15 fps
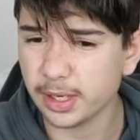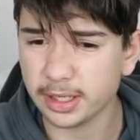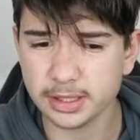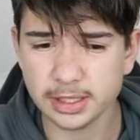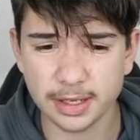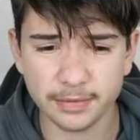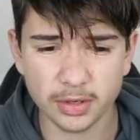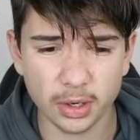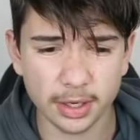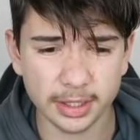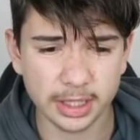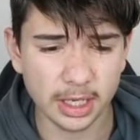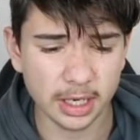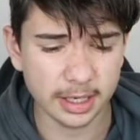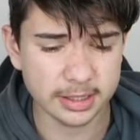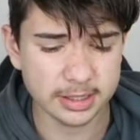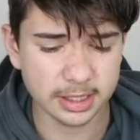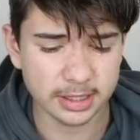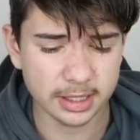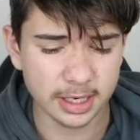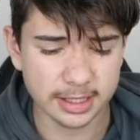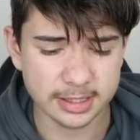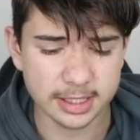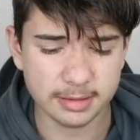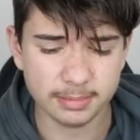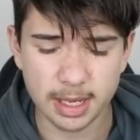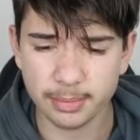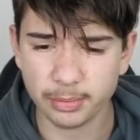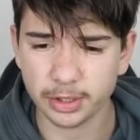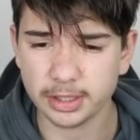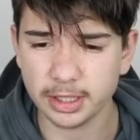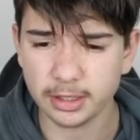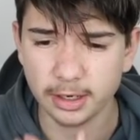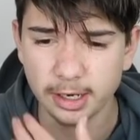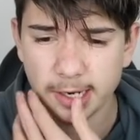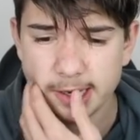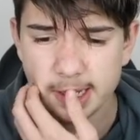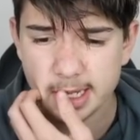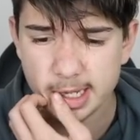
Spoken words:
I just have no idea. I said Memory, didn't I?